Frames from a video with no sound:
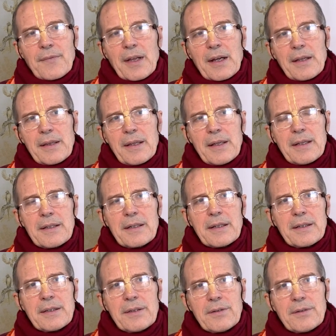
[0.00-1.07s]
I think
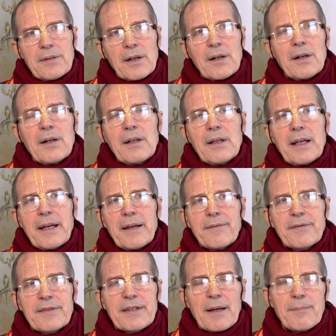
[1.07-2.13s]
you all have
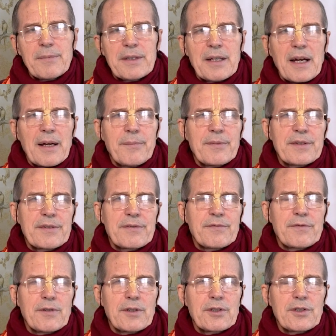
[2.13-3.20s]
sometimes,
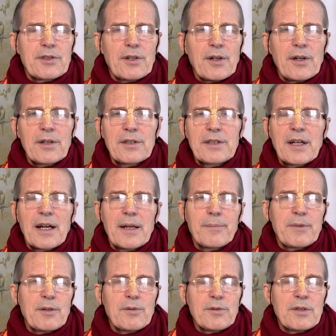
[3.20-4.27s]
for a short time,
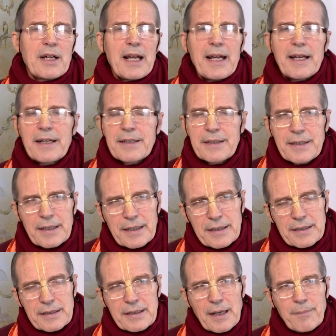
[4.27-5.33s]
you read
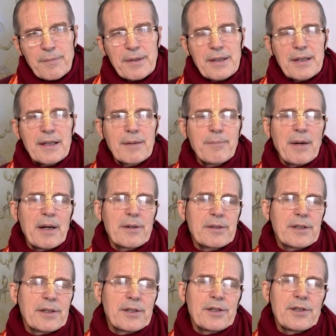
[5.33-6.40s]
something about
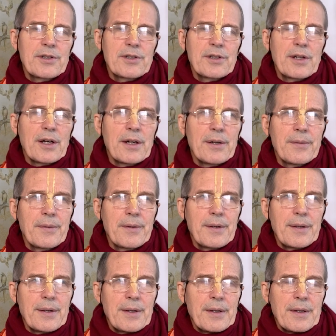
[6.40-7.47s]
Krishna,
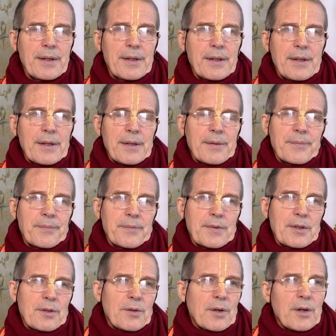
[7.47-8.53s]

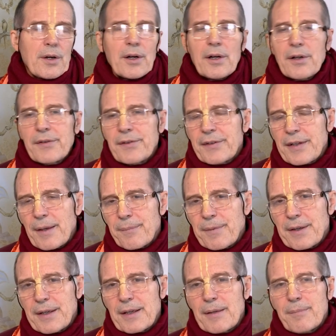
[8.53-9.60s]
you heard
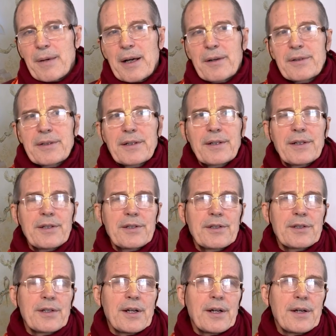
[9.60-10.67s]
something about
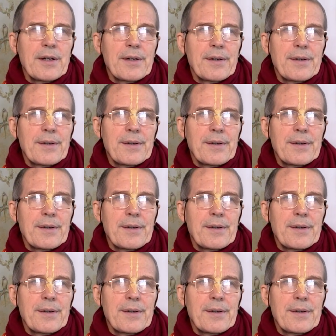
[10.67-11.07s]
Krishna,